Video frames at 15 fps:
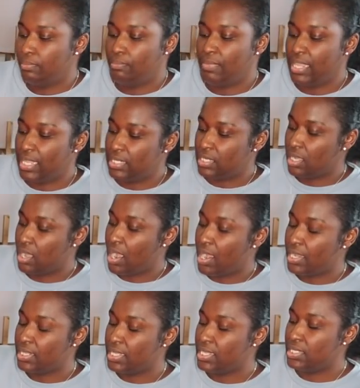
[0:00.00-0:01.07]
making a
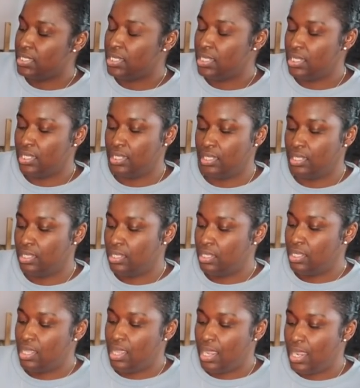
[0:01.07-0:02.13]
garland,
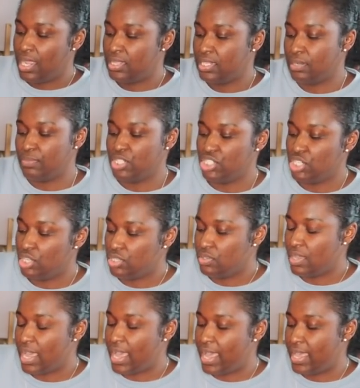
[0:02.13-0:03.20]
and then I'm gonna show you
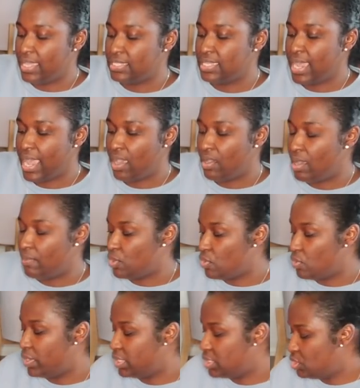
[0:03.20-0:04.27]
guys how I'm
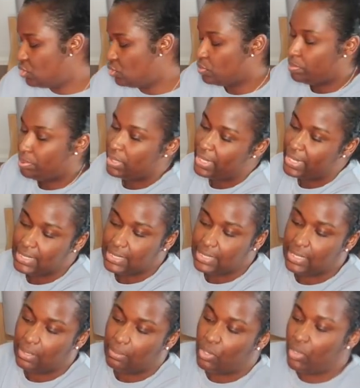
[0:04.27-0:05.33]
going to place them